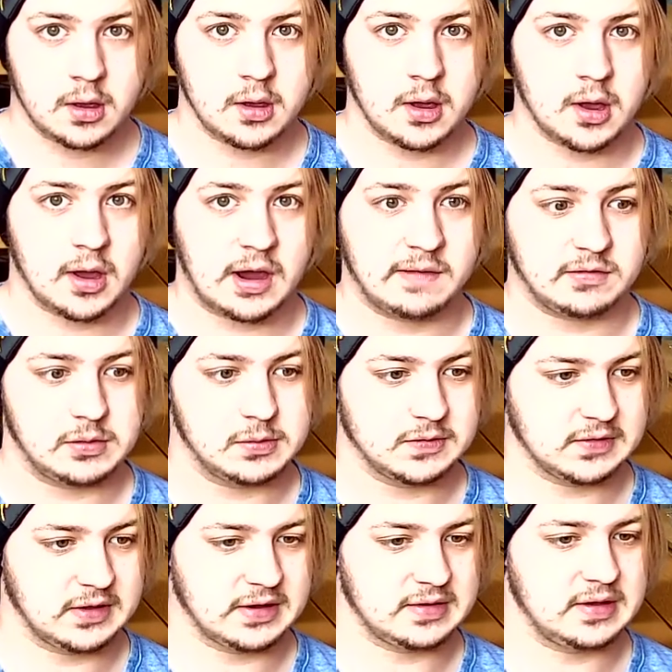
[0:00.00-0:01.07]
uh, after he was
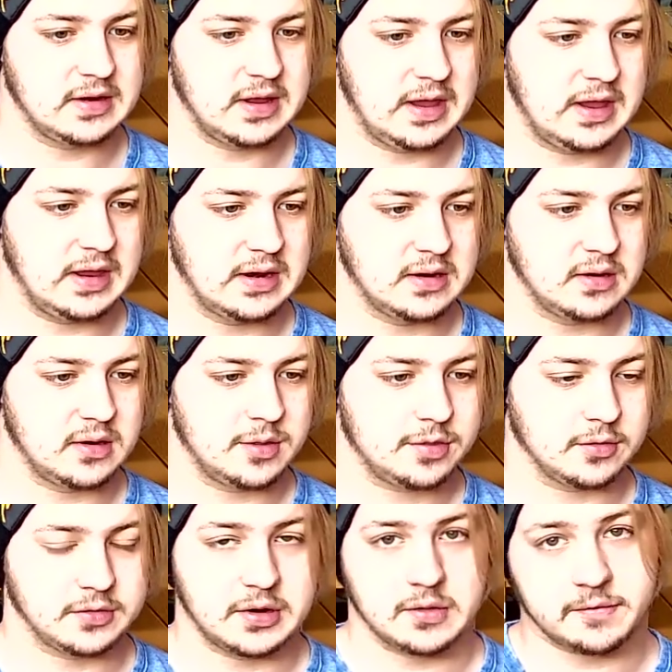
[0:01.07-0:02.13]
elected in
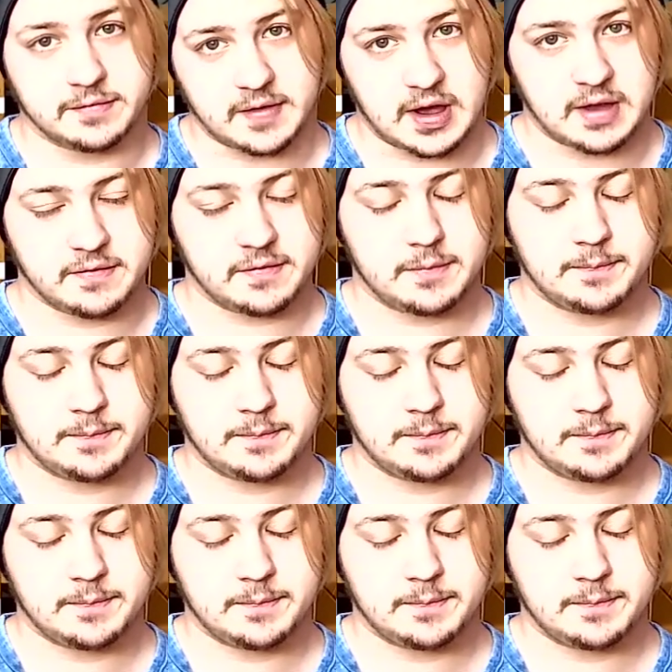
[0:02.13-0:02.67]
1305.